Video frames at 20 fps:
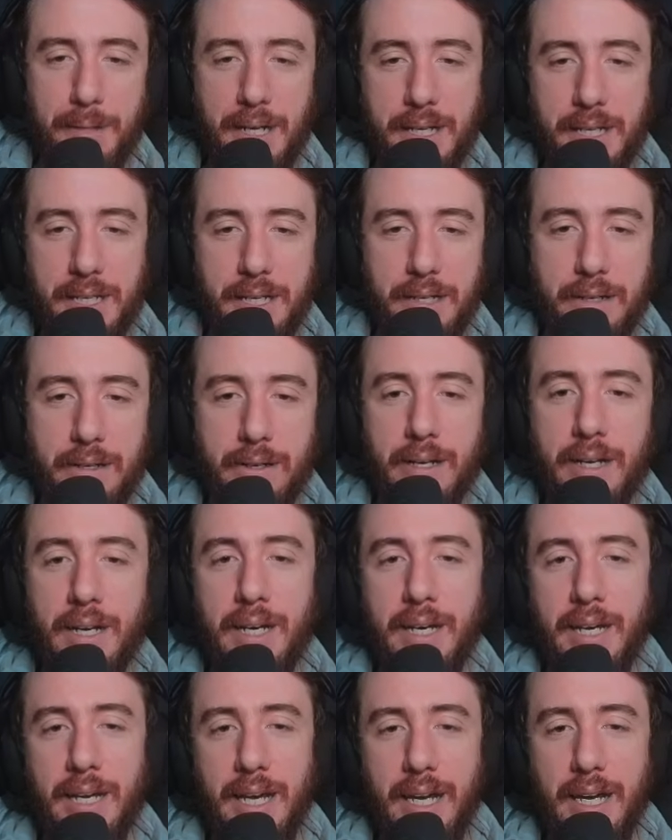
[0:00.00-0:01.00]
block here.
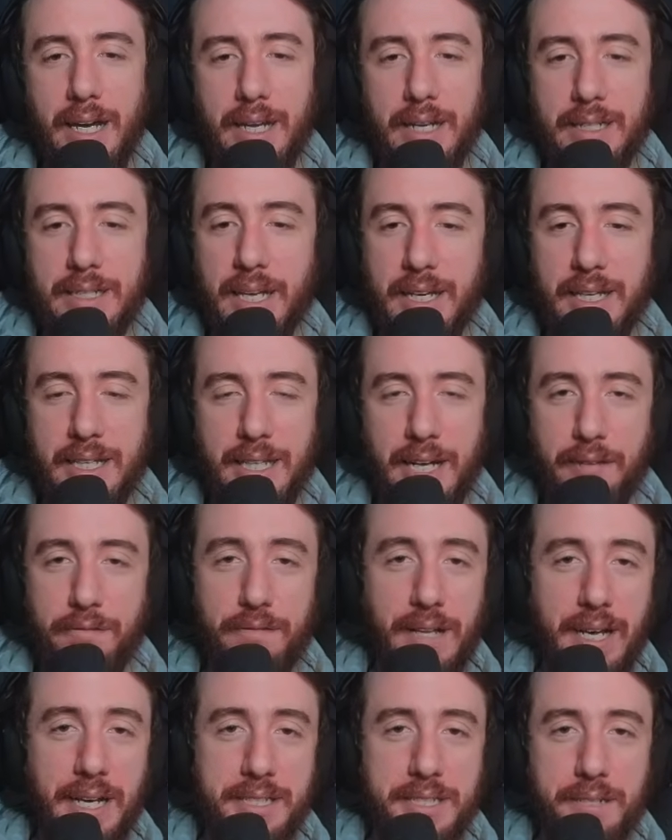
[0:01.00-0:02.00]
And getting that
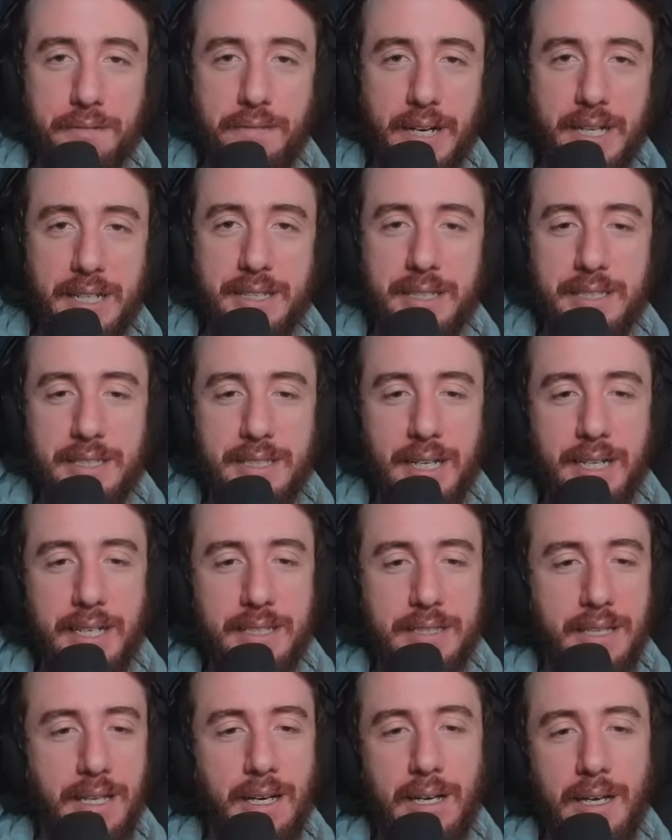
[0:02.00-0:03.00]
flask effect is
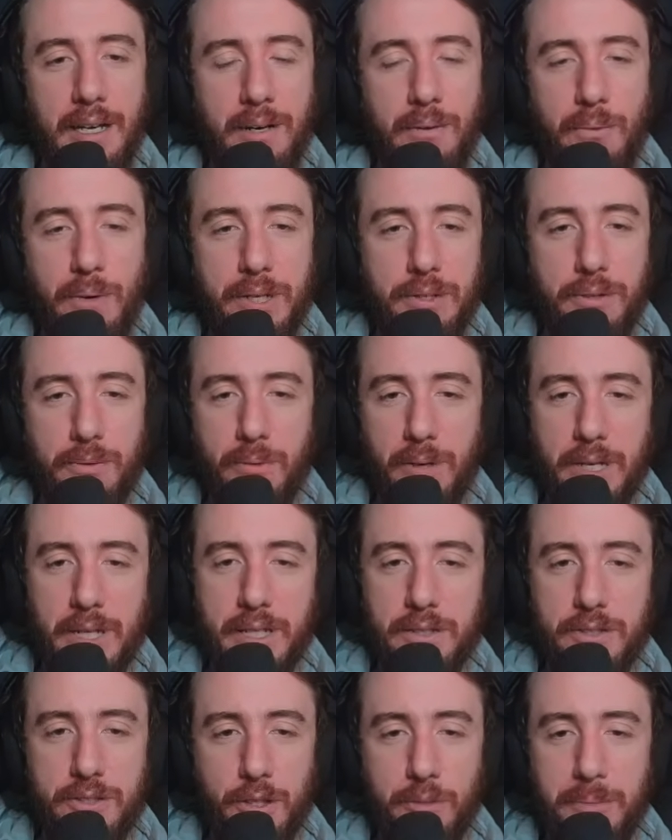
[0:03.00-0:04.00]
nice when you're
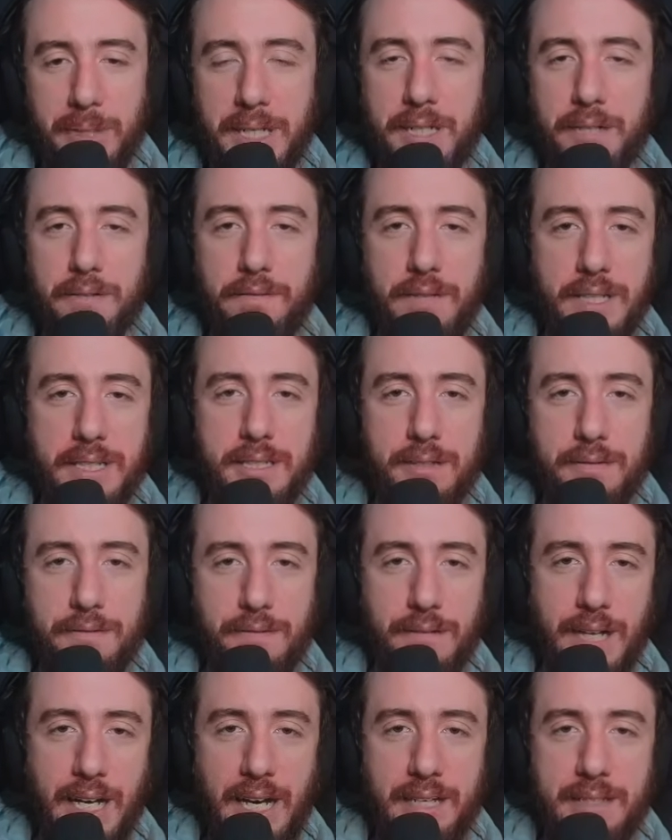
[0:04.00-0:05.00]
running so many defensive
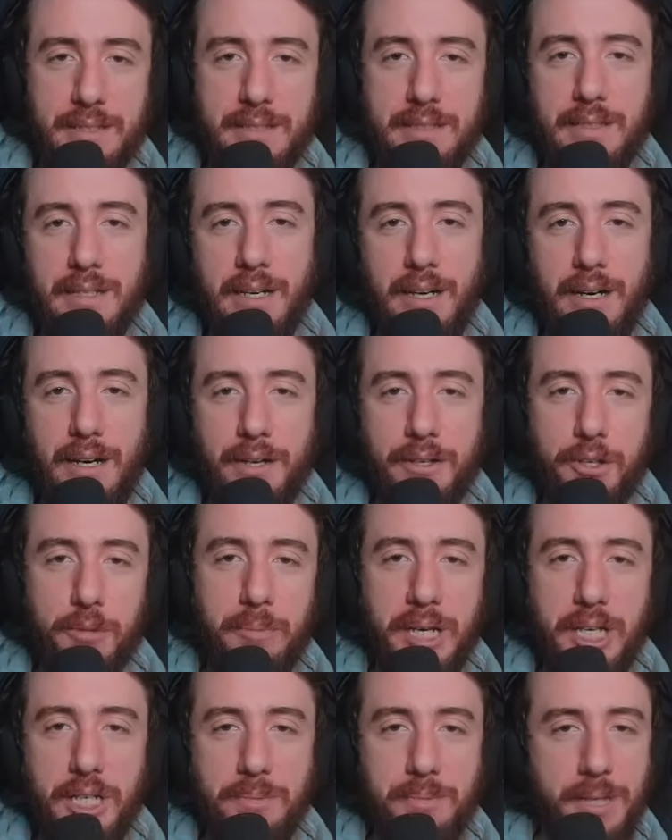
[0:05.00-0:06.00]
flasks on your
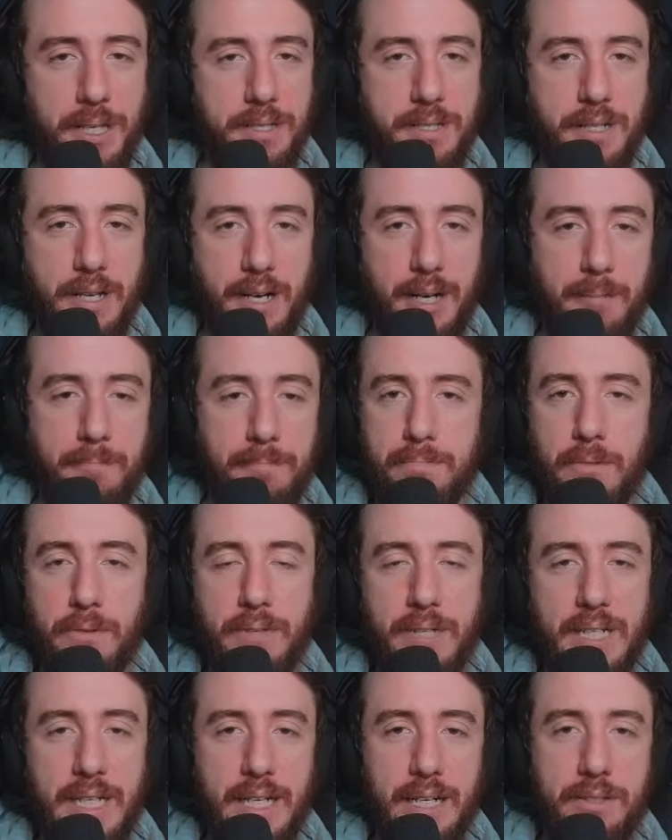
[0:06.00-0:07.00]
Mage Blood setup.
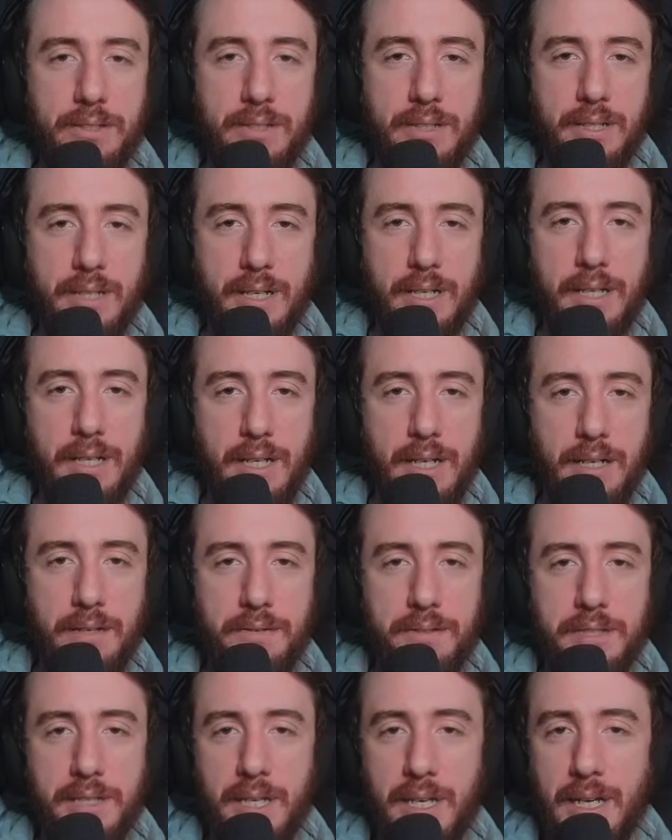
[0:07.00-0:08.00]
Moving down to the
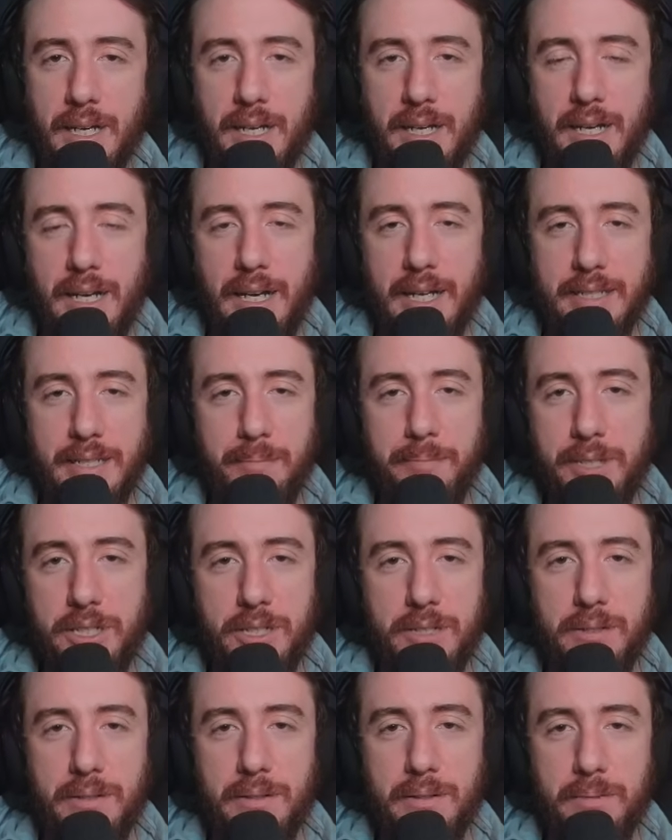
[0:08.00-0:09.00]
gloves, as I
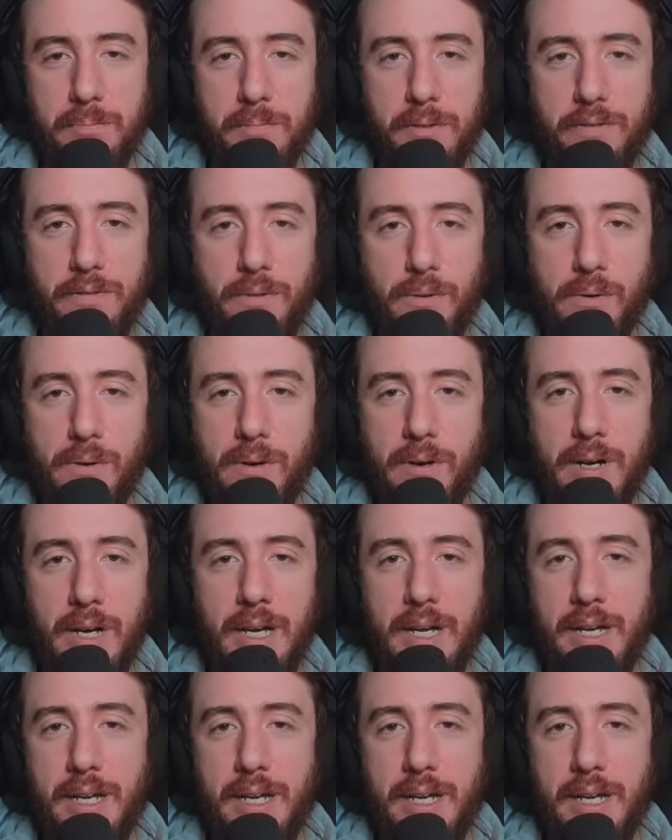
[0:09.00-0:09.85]
mentioned before,